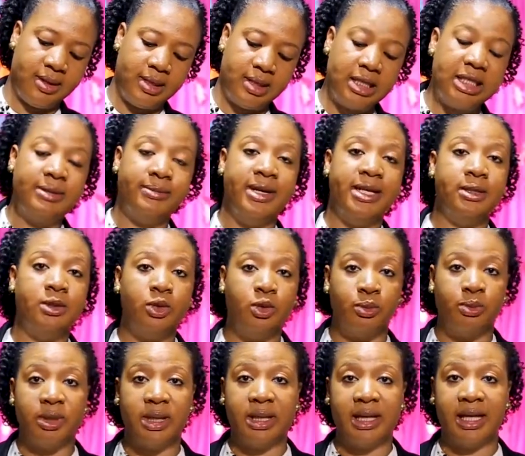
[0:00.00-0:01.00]
It's meant to
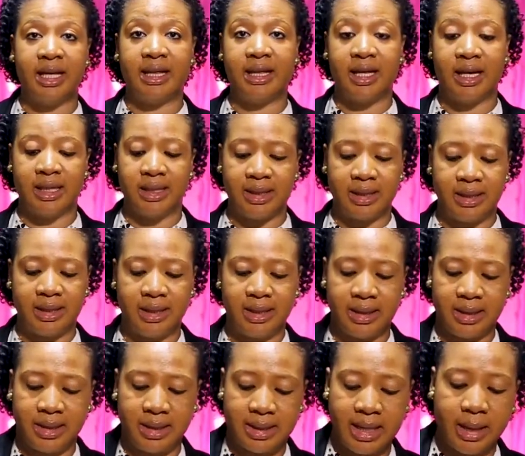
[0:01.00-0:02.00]
be like that.
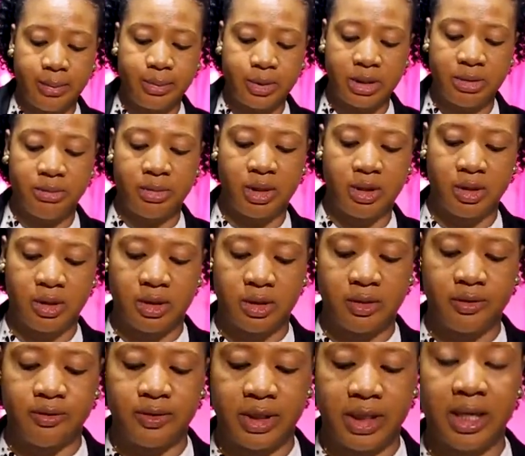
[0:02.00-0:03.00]
This is happening because
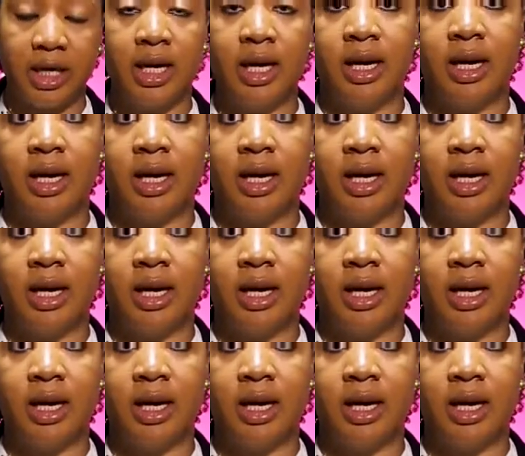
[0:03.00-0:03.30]
of the